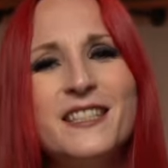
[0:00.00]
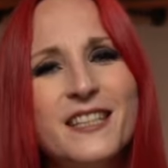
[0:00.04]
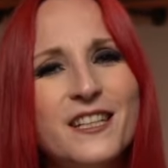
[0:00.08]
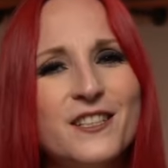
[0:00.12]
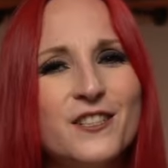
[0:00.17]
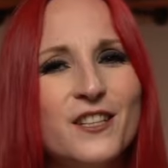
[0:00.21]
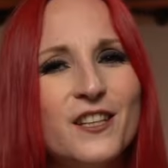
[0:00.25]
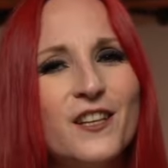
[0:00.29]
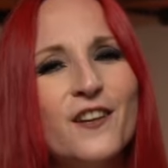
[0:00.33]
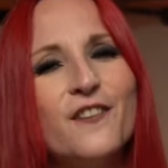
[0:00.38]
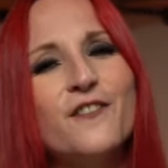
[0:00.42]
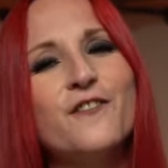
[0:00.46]

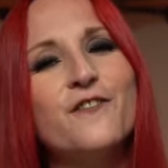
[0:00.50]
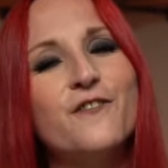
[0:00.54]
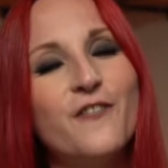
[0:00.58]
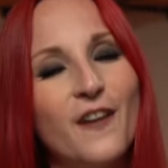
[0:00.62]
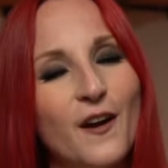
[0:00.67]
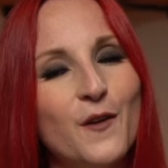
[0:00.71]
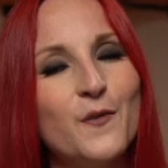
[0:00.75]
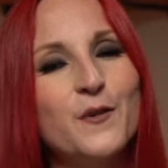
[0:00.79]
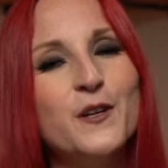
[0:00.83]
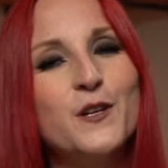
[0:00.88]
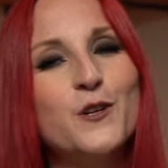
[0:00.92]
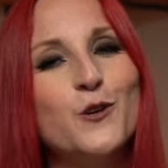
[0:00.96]
actually a
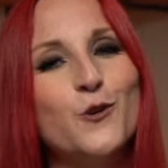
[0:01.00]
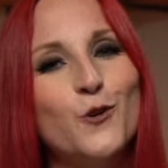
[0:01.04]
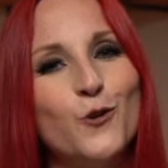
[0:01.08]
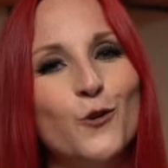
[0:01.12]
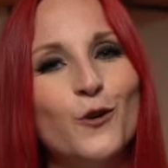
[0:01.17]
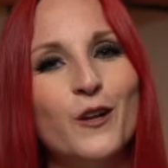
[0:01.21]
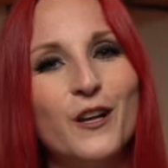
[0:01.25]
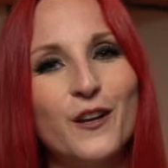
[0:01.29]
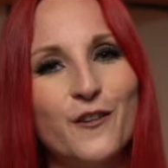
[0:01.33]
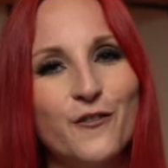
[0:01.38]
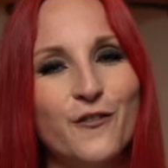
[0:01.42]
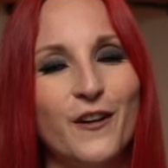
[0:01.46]
very cool
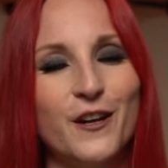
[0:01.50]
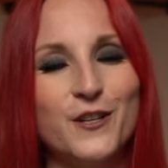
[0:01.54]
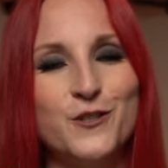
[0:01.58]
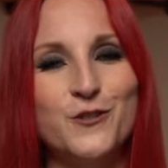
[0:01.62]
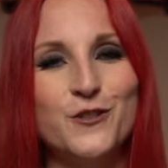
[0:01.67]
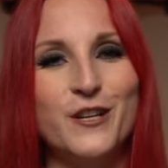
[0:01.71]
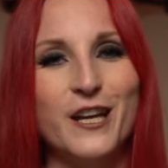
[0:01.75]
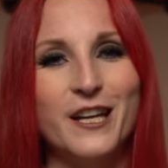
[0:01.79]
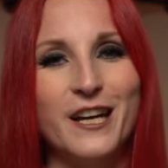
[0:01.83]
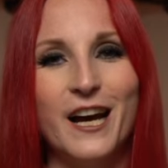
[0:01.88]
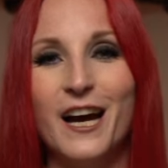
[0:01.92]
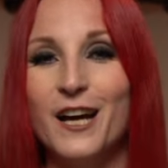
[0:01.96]
effect you
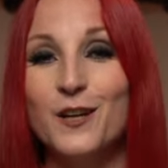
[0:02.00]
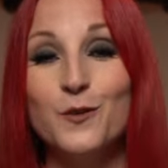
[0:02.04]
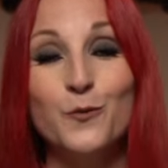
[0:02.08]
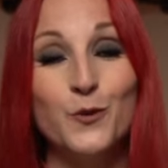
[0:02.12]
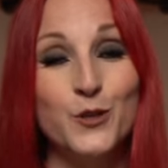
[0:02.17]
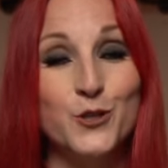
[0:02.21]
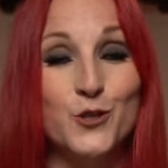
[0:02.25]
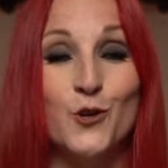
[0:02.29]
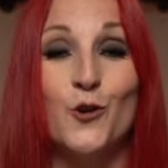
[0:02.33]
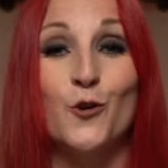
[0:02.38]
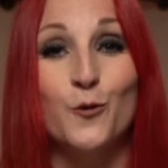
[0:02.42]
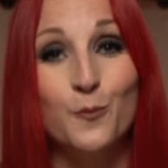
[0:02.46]
can add
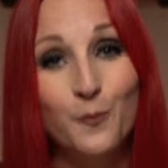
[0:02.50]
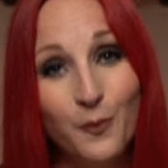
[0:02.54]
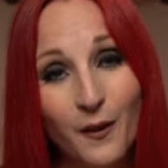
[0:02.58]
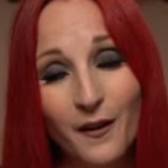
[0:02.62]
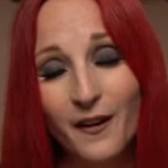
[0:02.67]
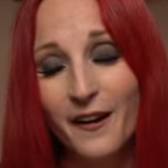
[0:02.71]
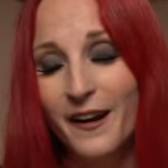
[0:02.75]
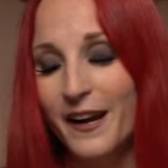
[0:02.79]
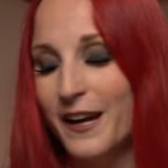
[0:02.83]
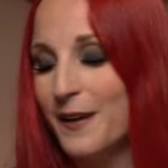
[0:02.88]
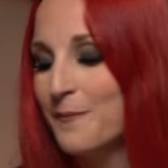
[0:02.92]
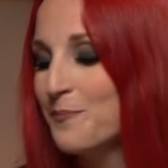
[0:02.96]
when you're
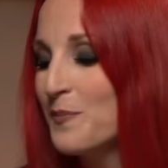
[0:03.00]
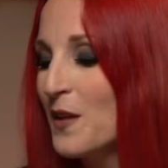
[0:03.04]
playing.